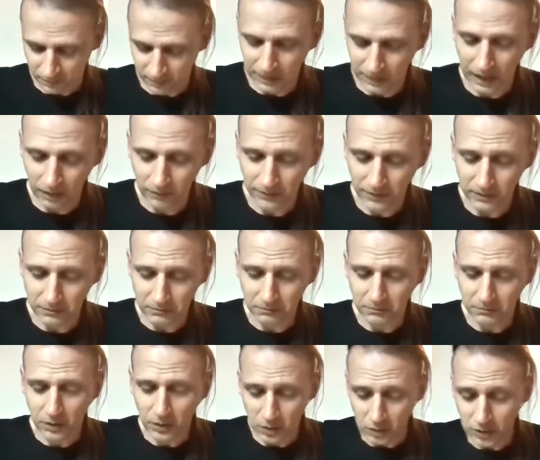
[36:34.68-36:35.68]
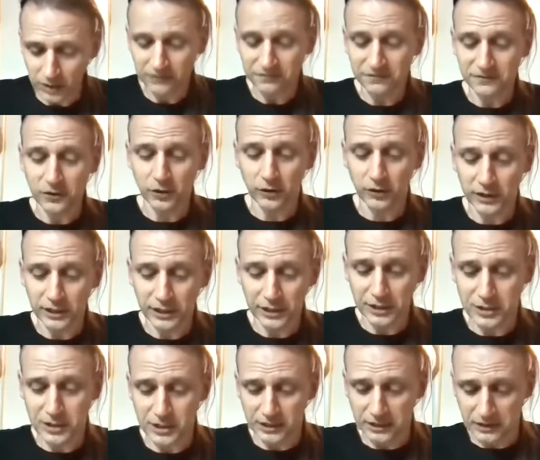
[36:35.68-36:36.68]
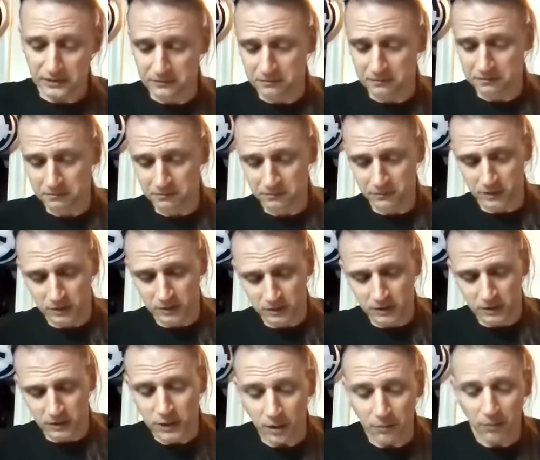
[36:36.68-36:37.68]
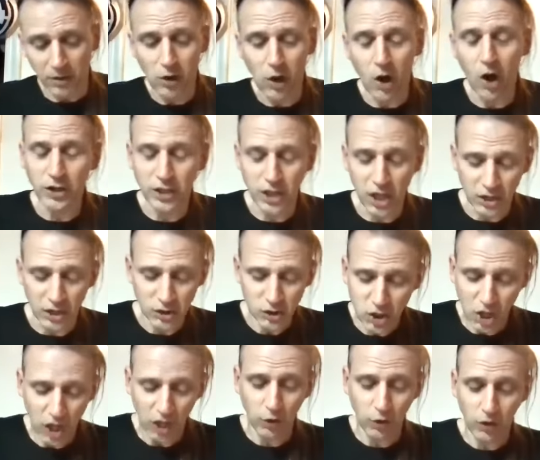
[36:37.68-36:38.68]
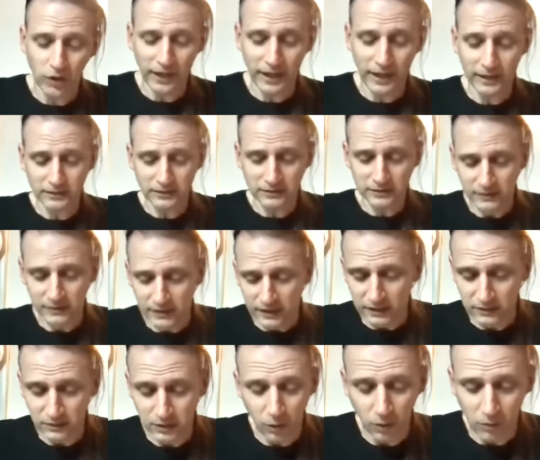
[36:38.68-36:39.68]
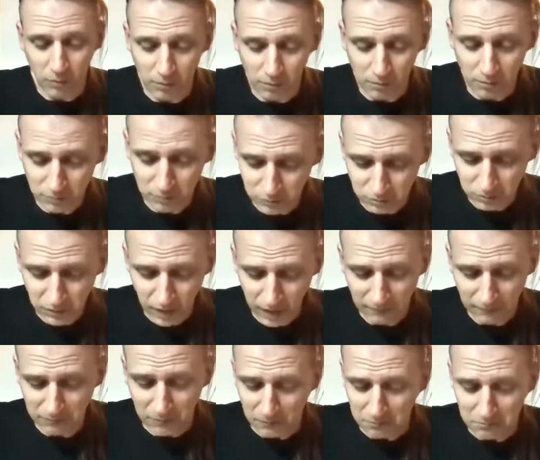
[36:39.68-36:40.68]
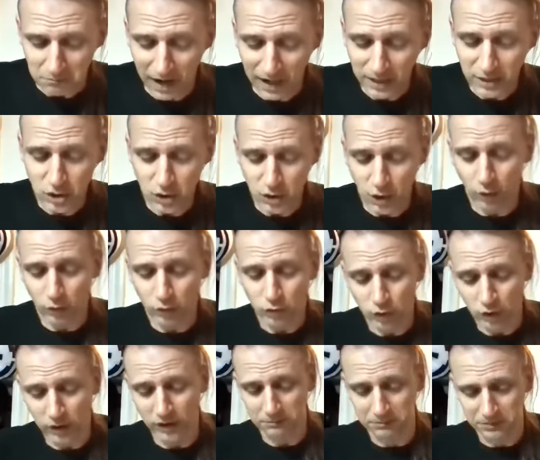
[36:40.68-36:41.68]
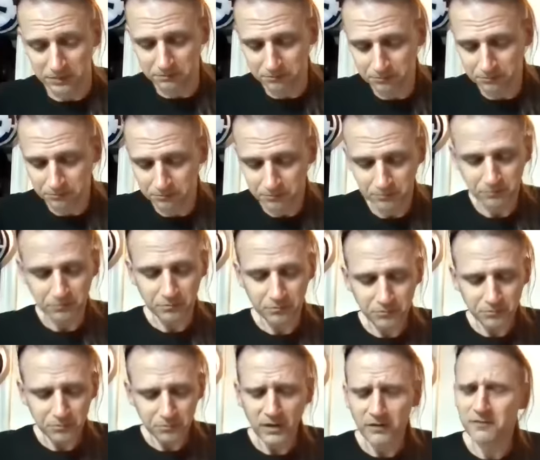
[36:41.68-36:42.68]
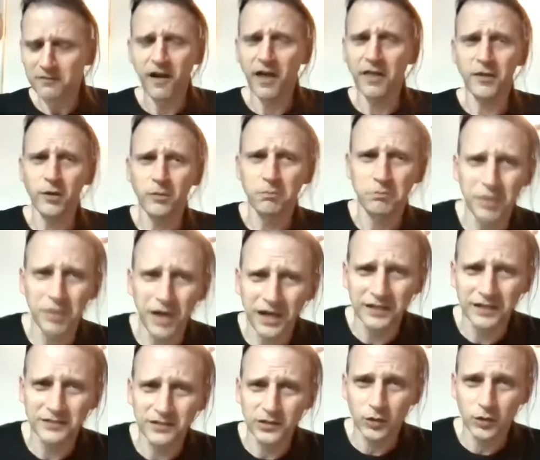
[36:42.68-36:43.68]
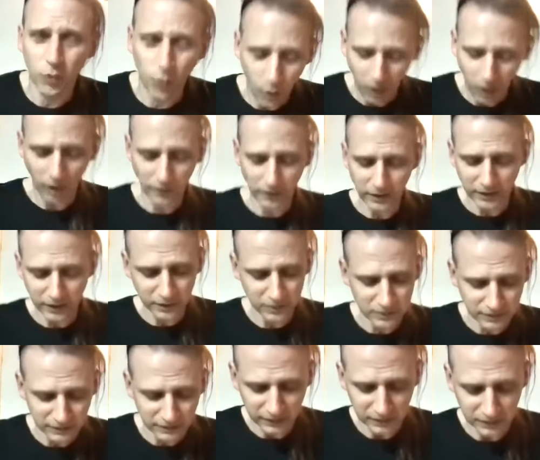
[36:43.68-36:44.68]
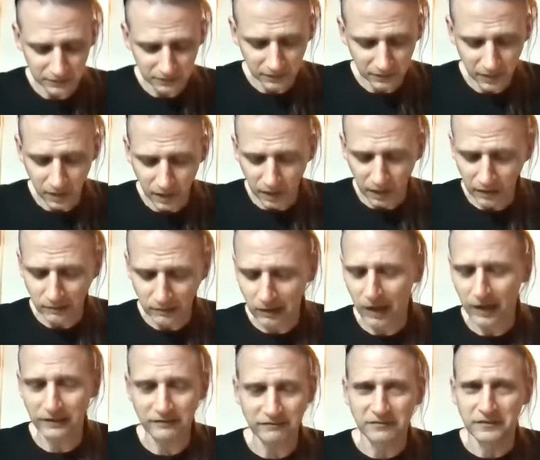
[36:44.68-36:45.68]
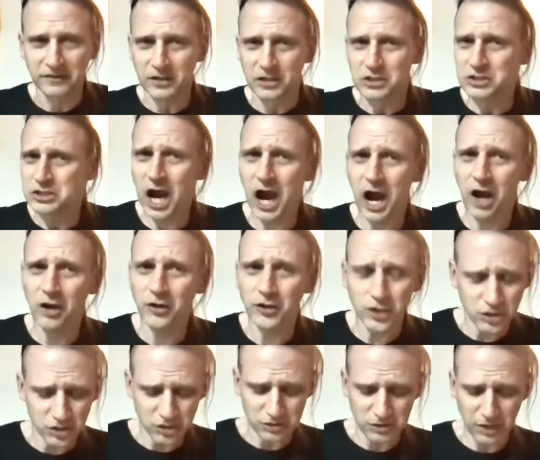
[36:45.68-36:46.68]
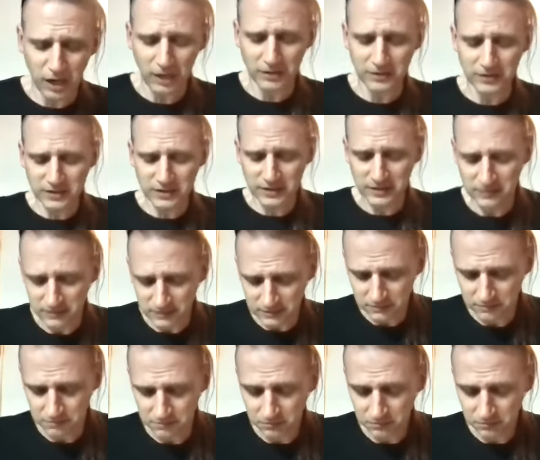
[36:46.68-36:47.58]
Now then, lift her easy. Come along, you chuckleheads, and mind you don't trip. Other beds and quarry, indeed. A lot of childish nonsense.